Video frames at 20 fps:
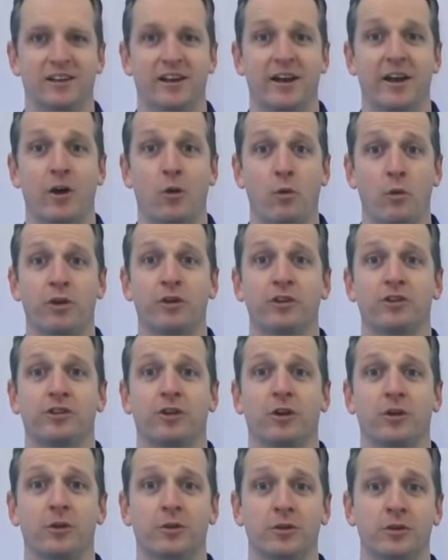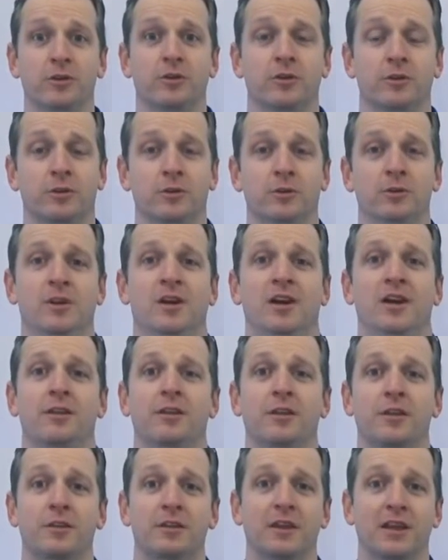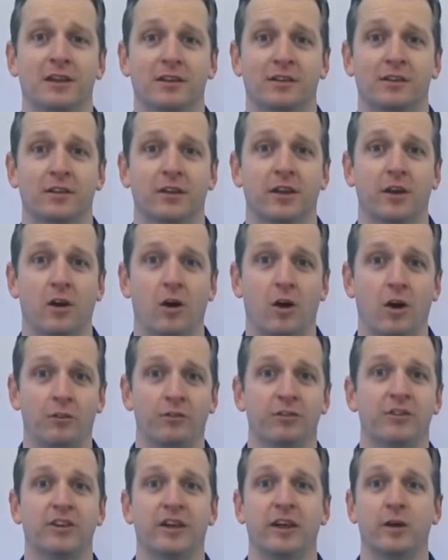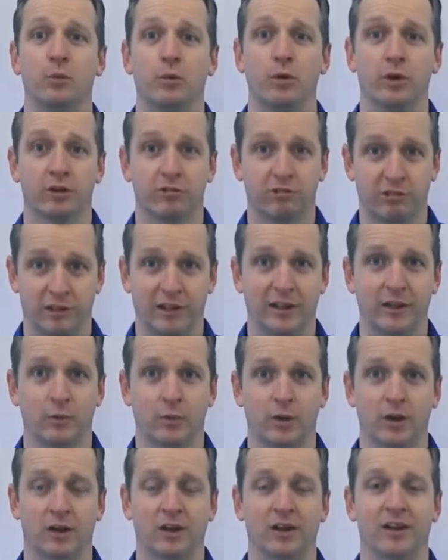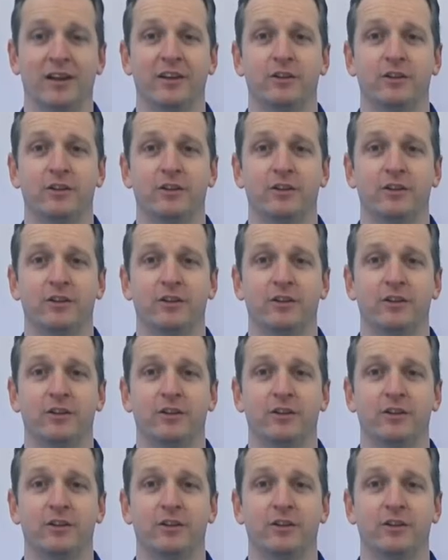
And I want to show you the things that I've seen work really well,